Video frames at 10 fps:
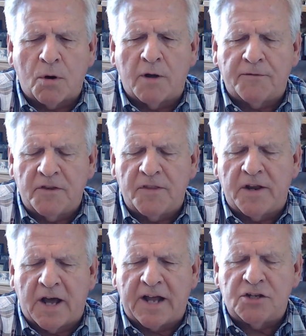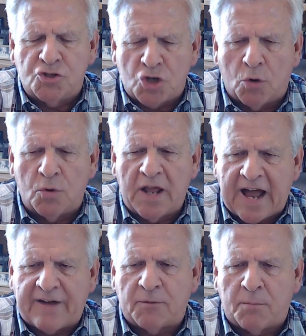often than not don't
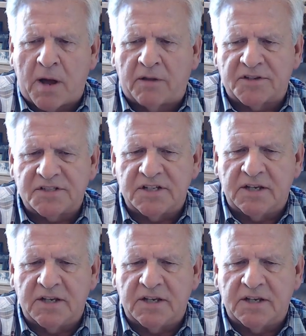have a policy,